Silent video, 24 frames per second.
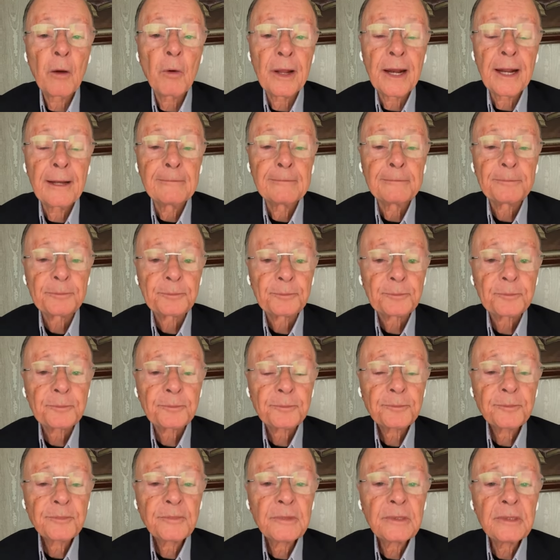Now,
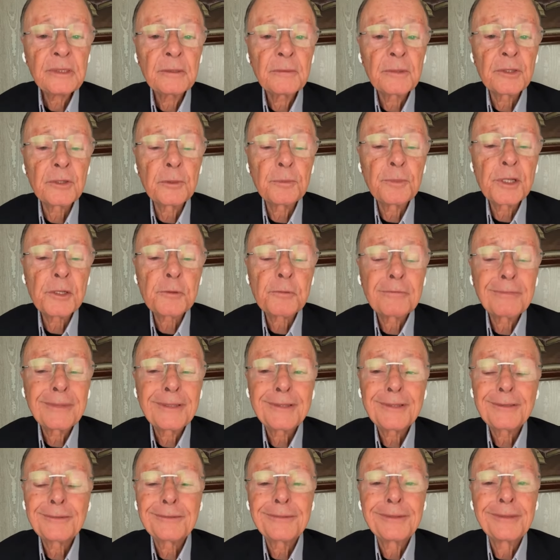
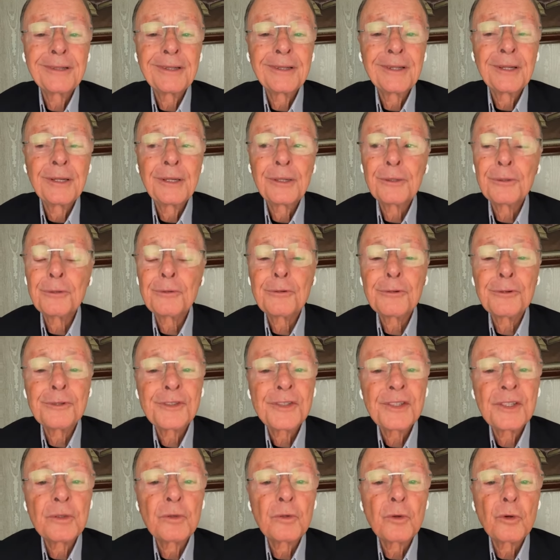Bishop, I, I
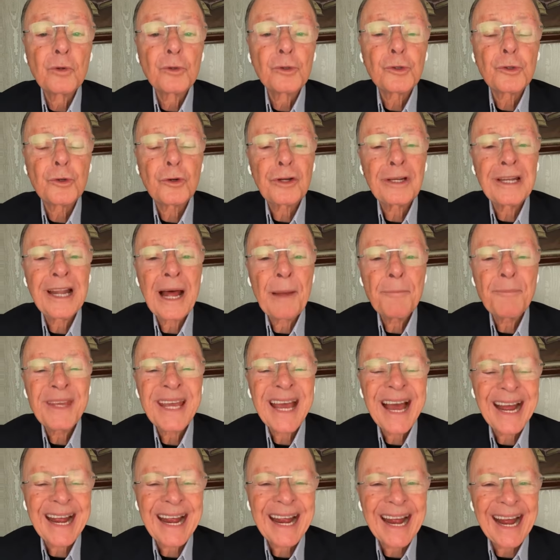can't
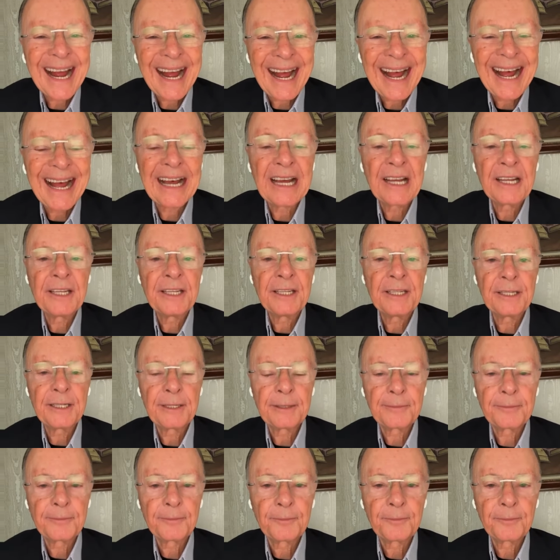control my
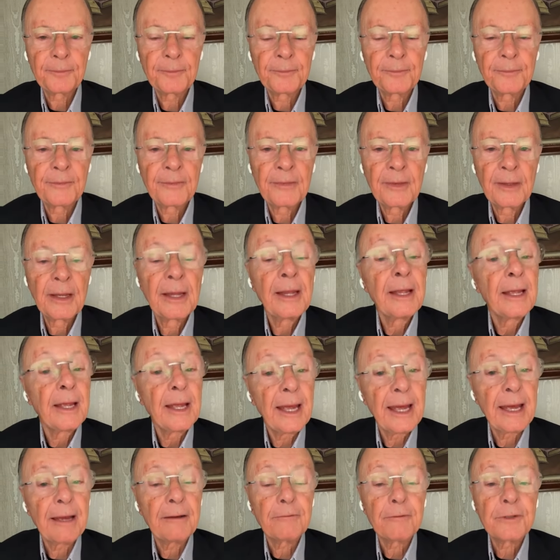flesh.
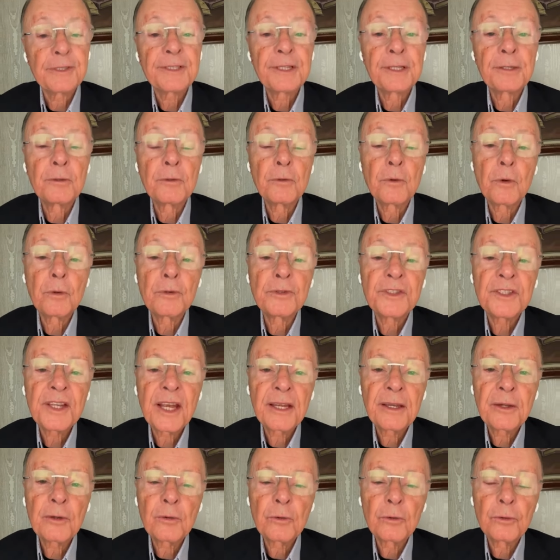Well, you
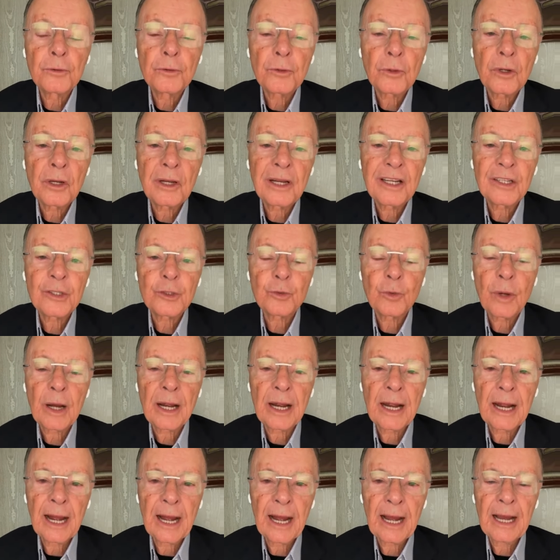can't control your
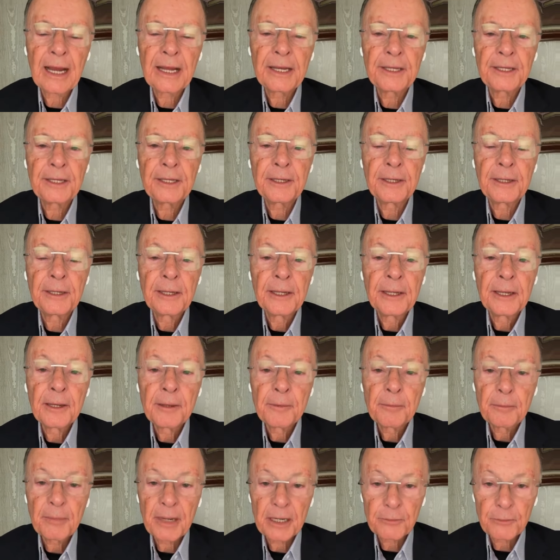flesh,
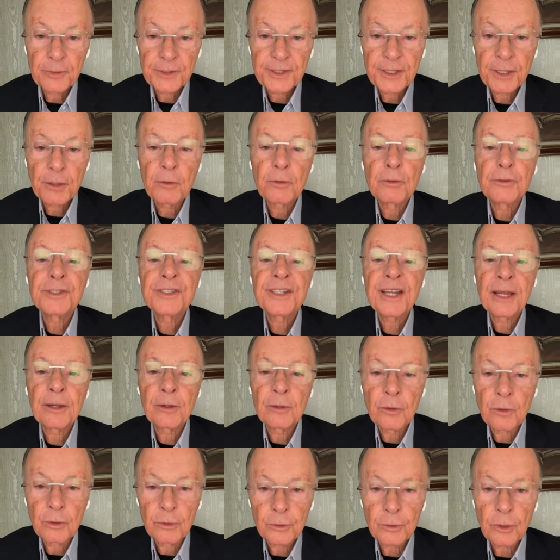but you
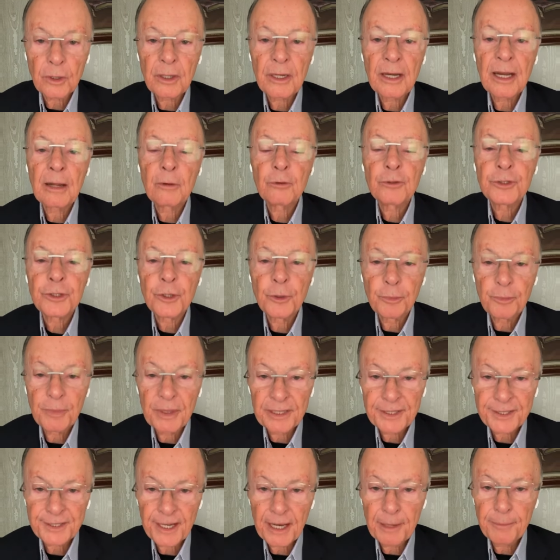can control your
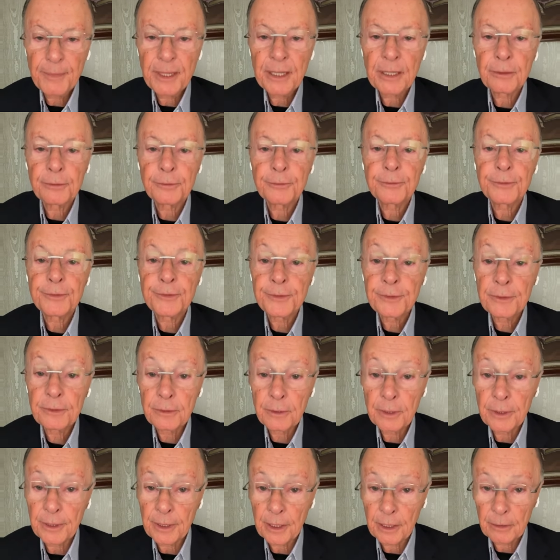thoughts,
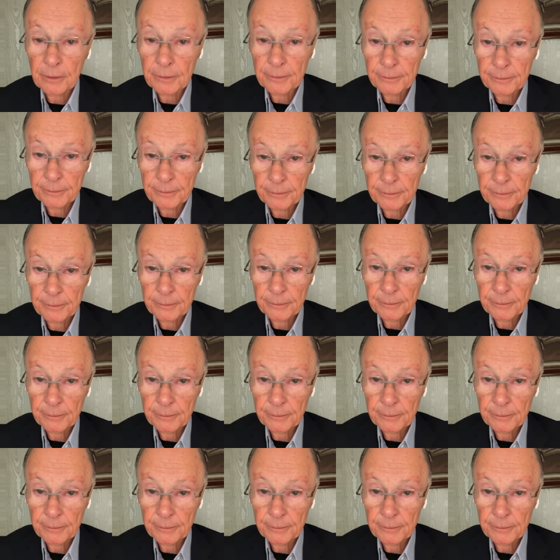yes or no?